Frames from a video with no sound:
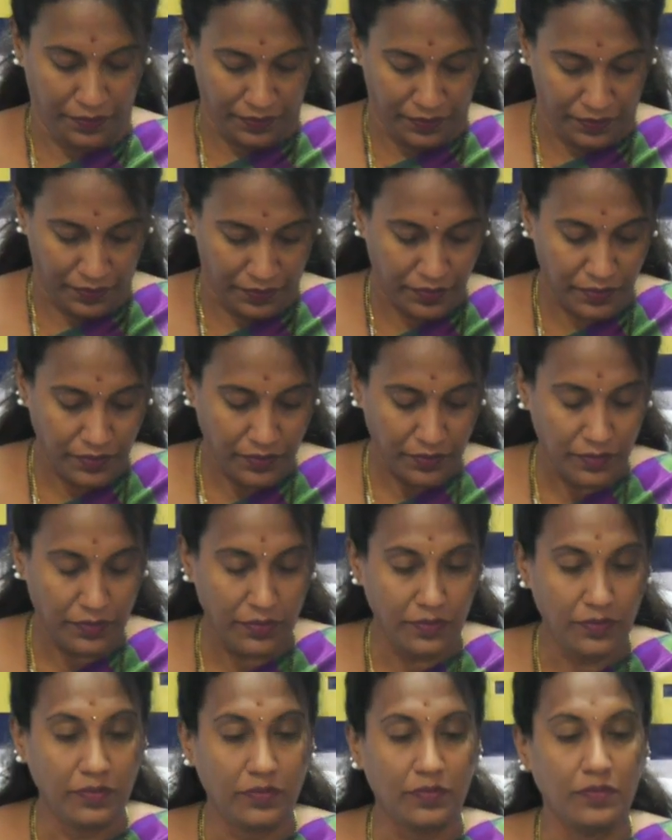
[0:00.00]

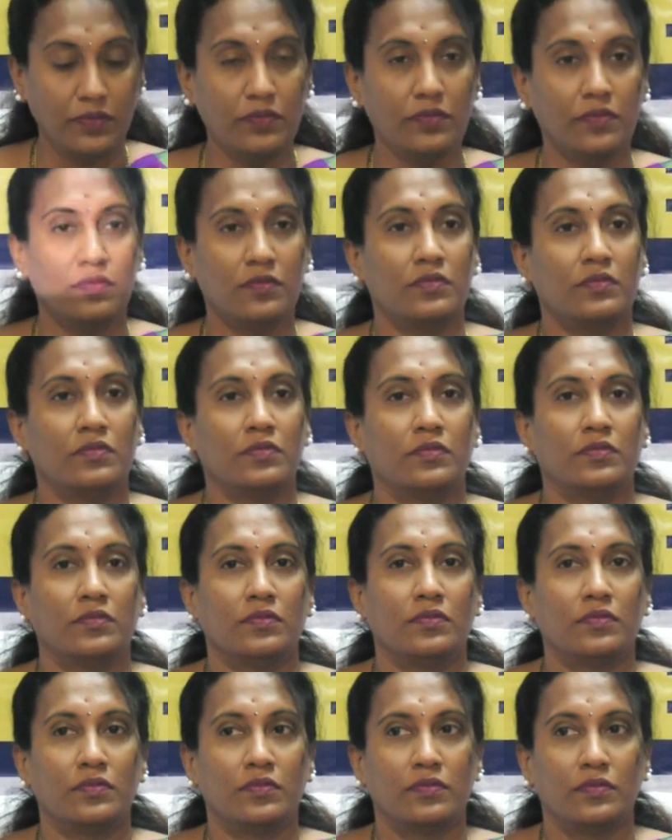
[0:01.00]

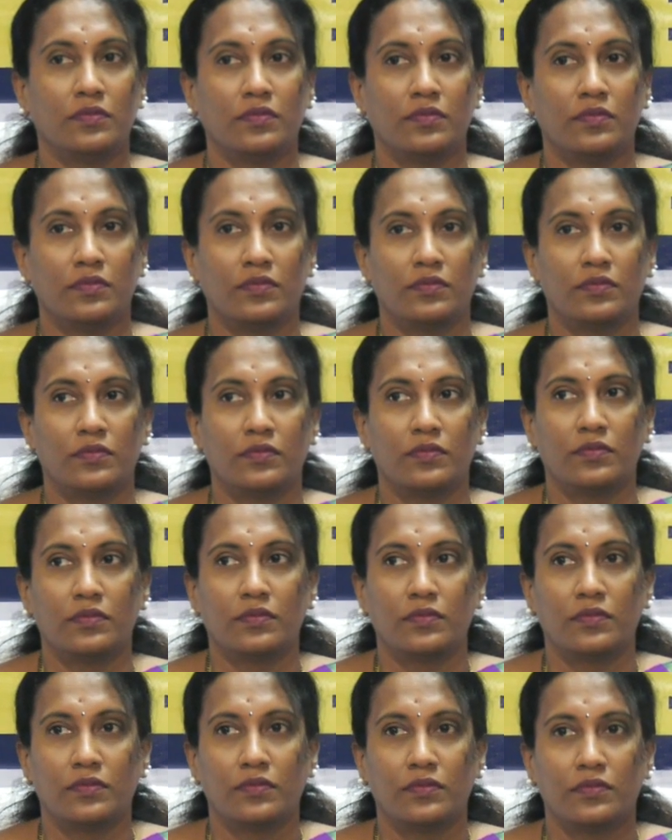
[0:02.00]

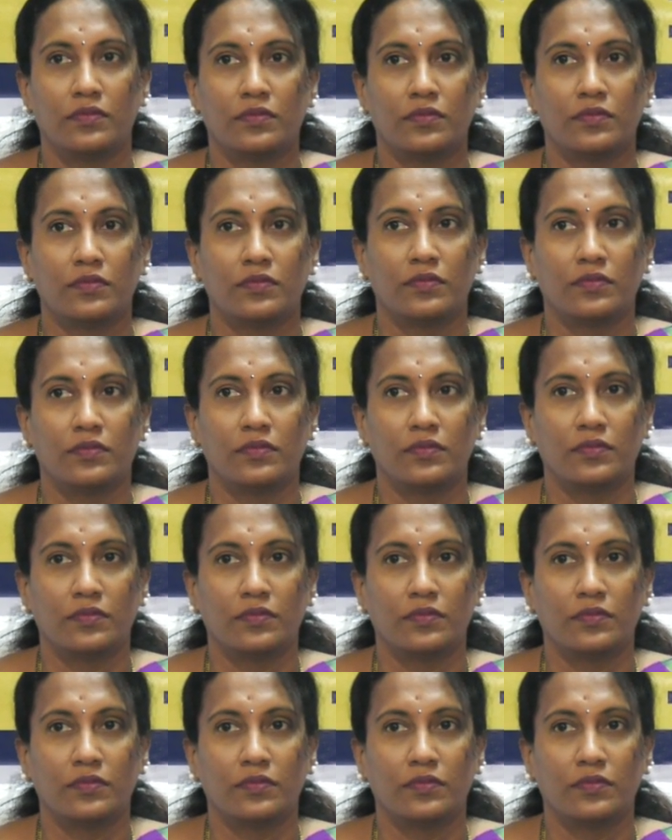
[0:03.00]
No words are spoken by the person on screen.